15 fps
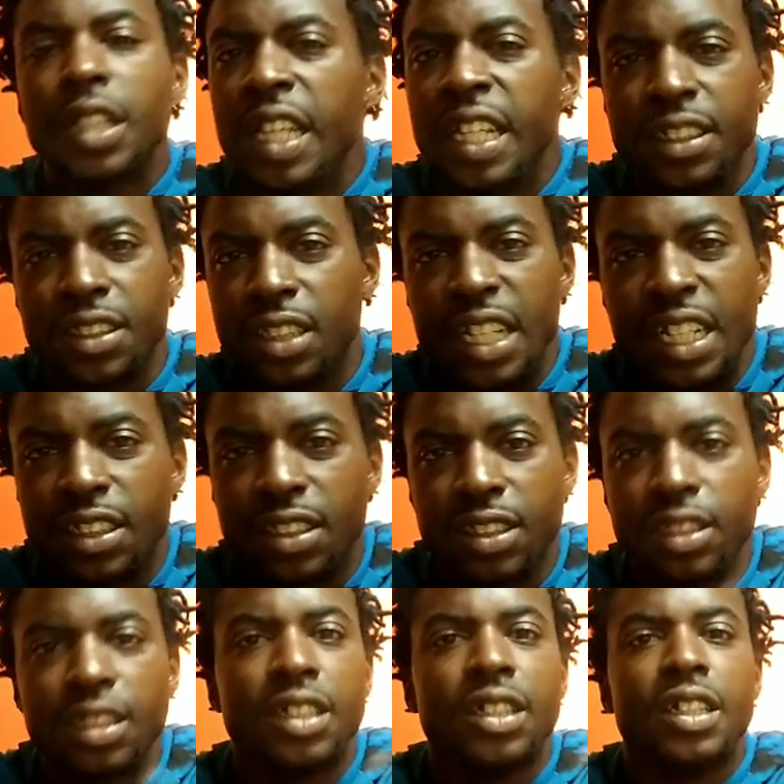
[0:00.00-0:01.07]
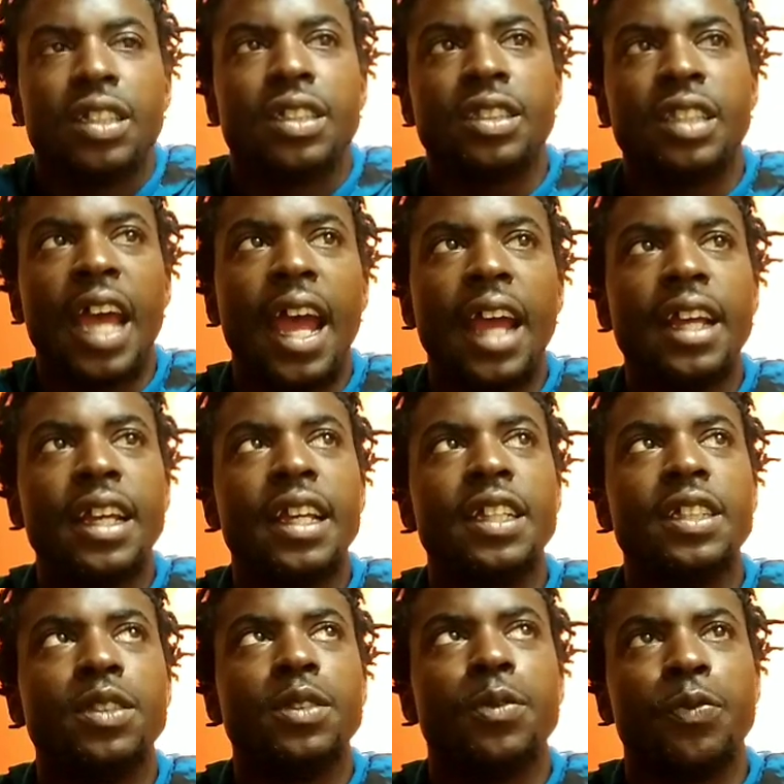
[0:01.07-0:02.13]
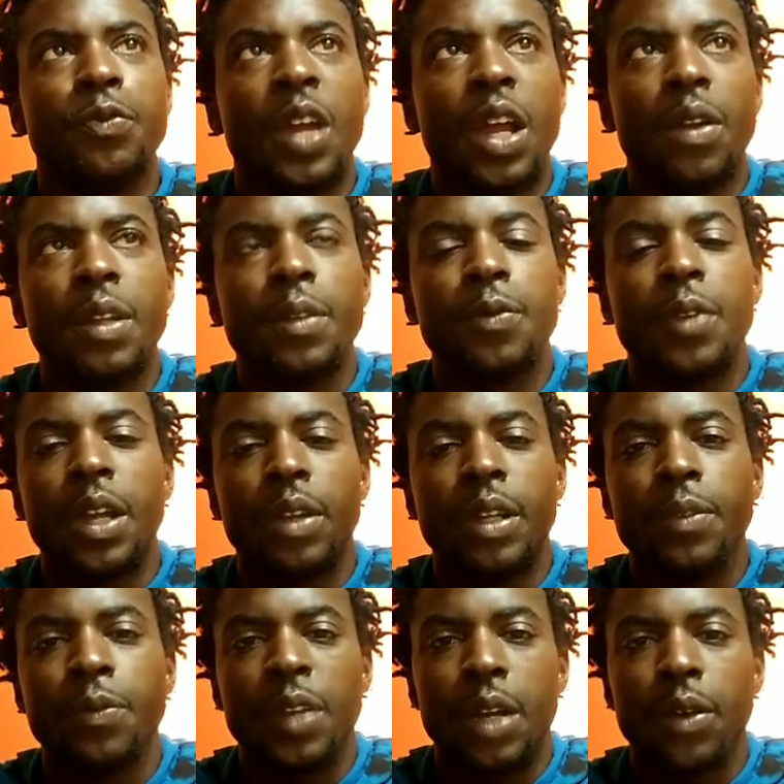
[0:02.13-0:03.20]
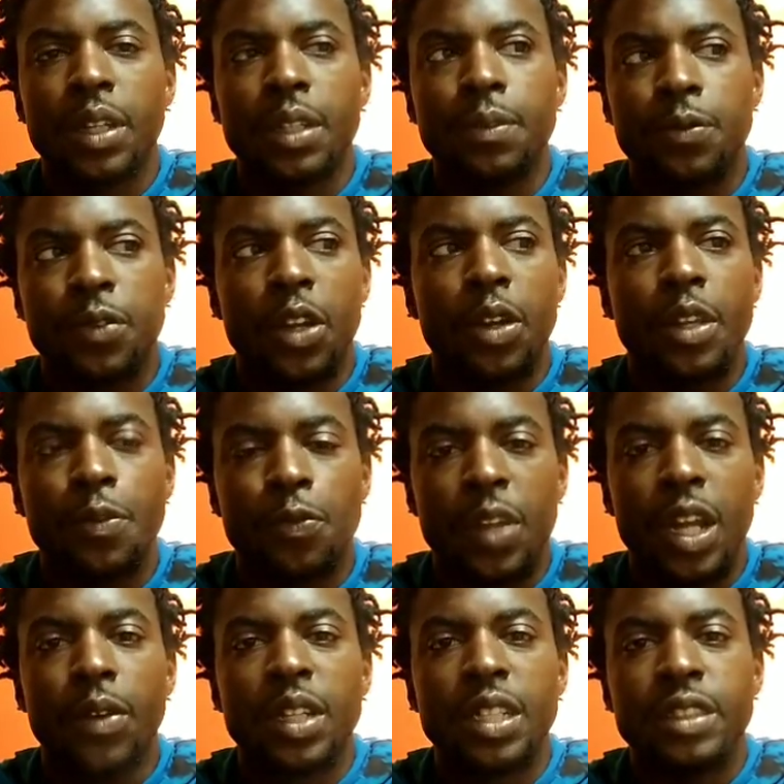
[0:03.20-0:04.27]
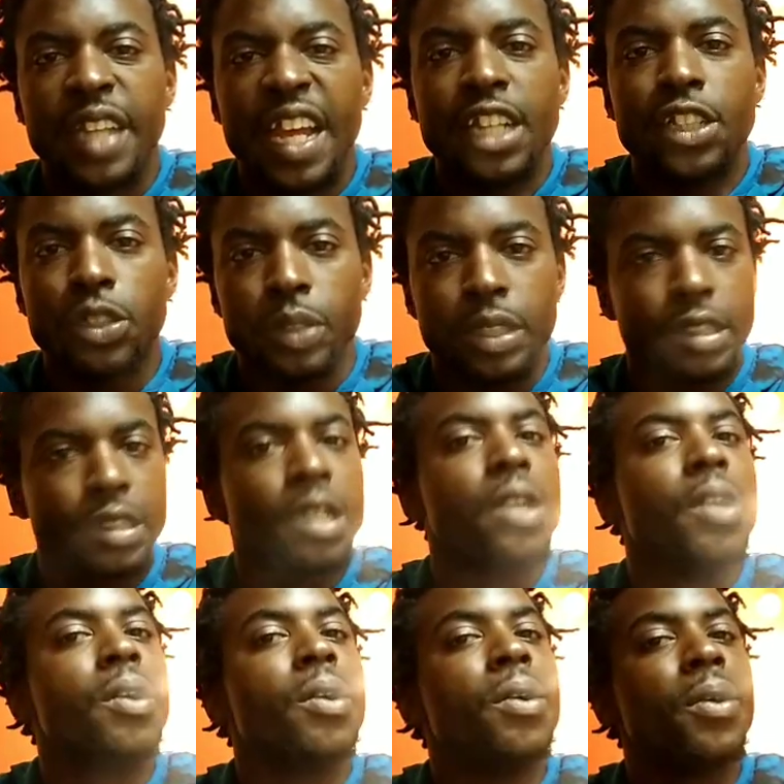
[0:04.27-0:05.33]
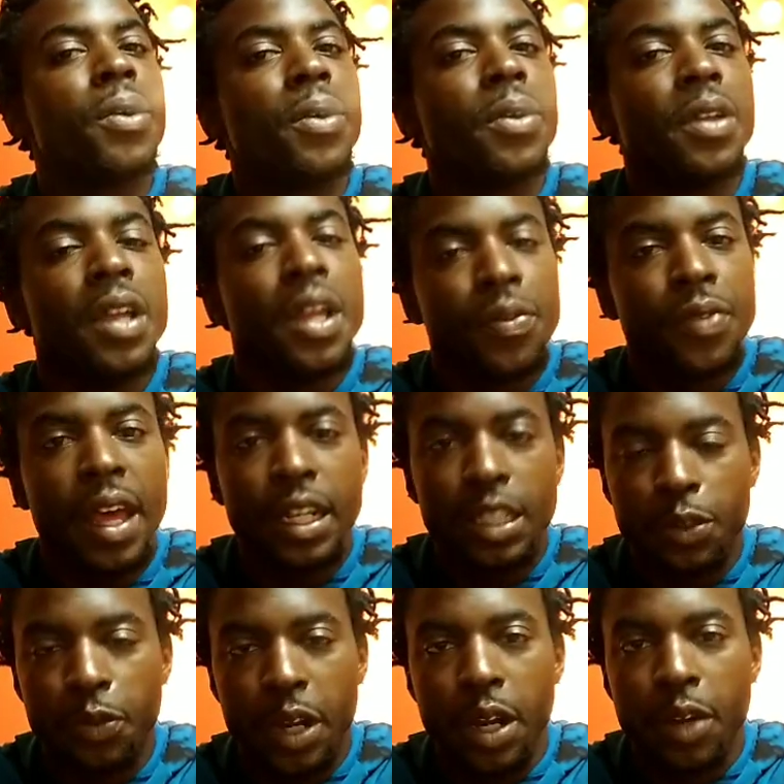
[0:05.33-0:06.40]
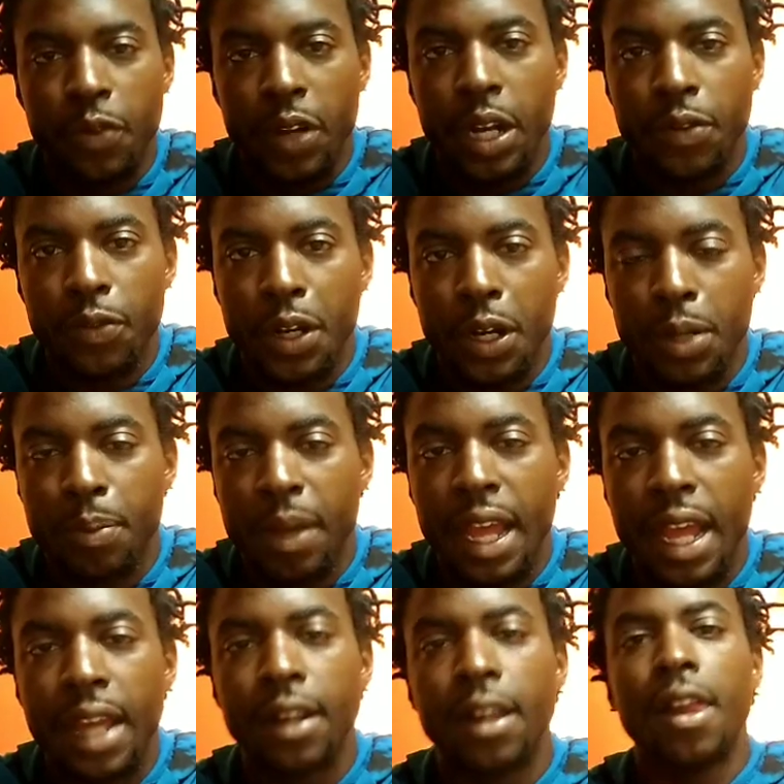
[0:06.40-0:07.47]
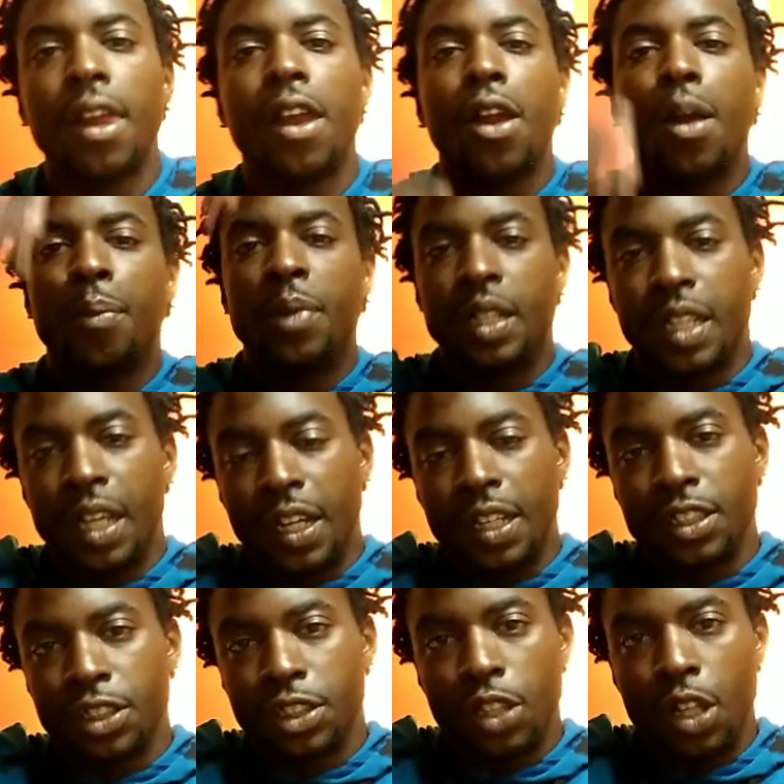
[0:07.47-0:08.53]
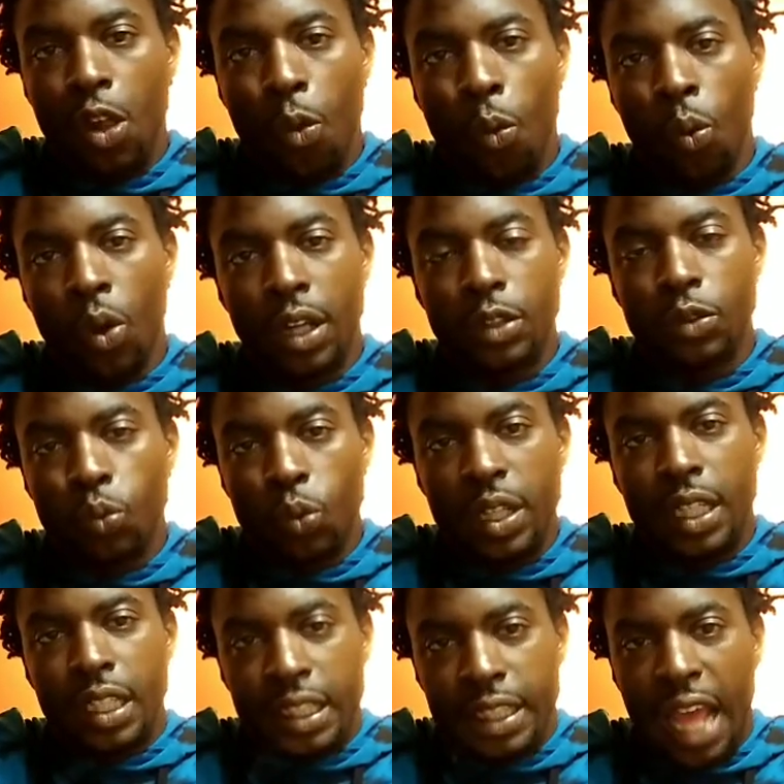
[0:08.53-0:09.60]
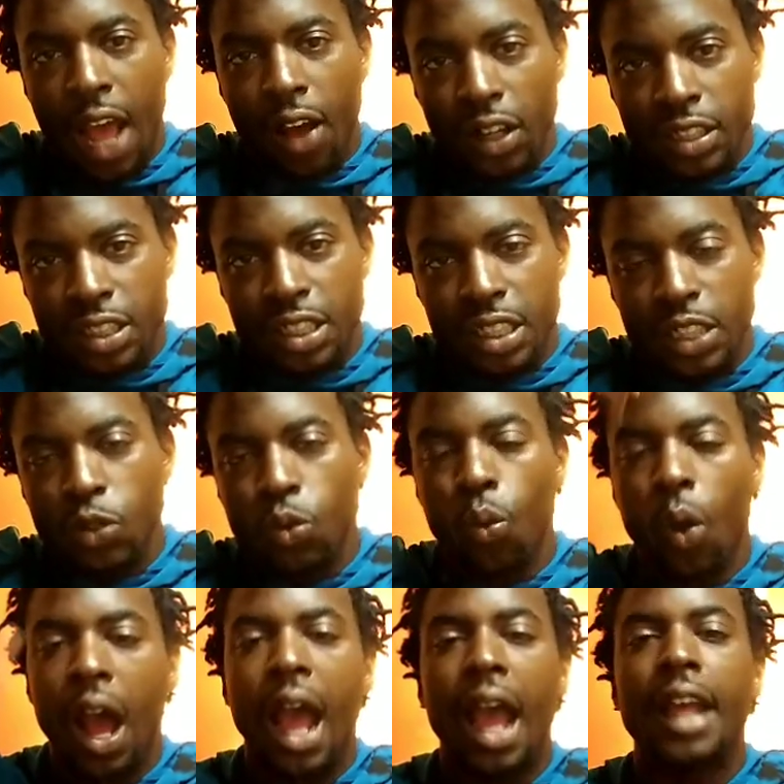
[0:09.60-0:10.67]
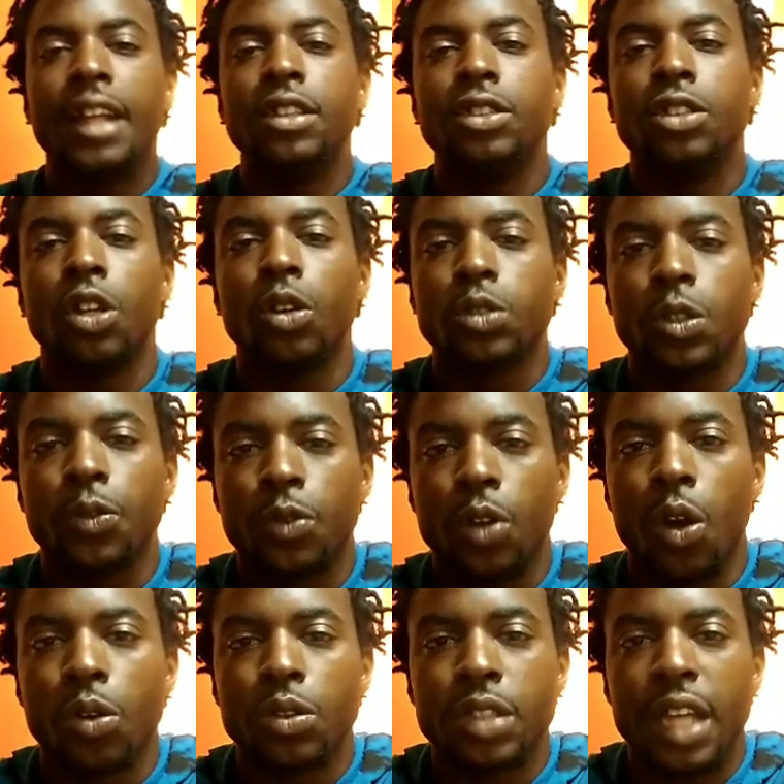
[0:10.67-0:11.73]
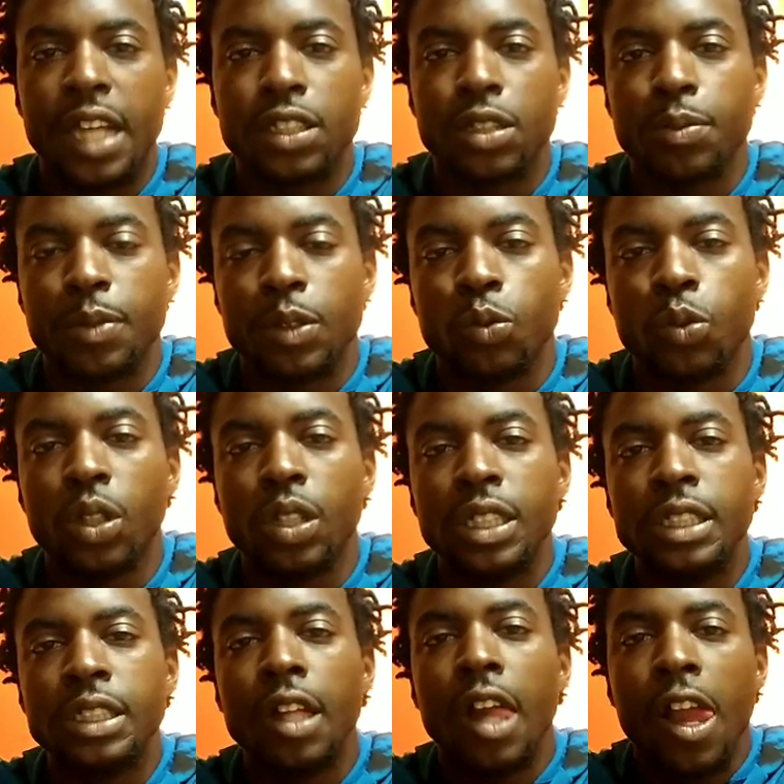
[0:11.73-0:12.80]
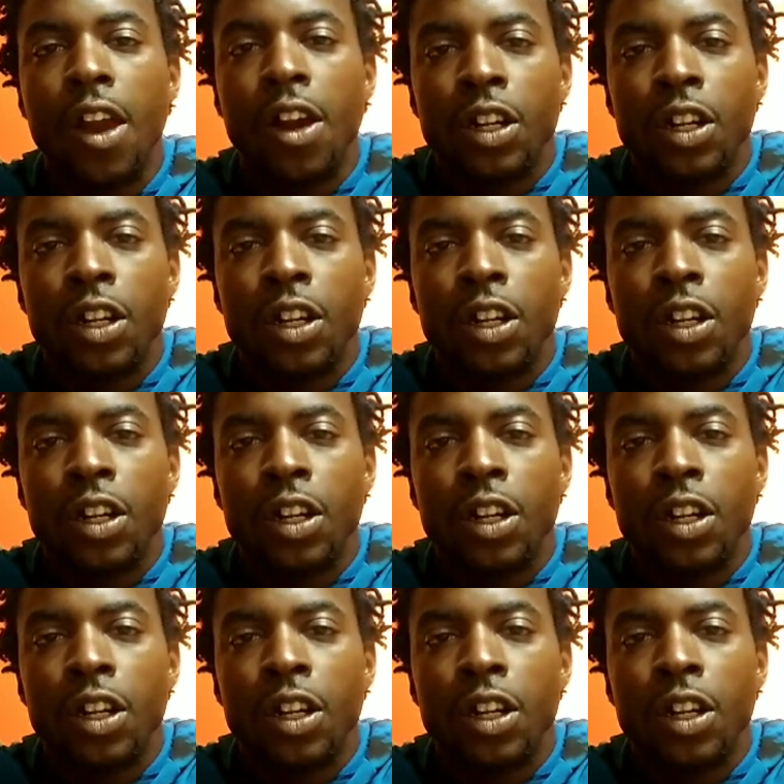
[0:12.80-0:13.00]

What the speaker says: that is very, very, very, very, very dangerous. That is very, very, very bad. Because, one, we can now see why Joseph Coles hasn't been really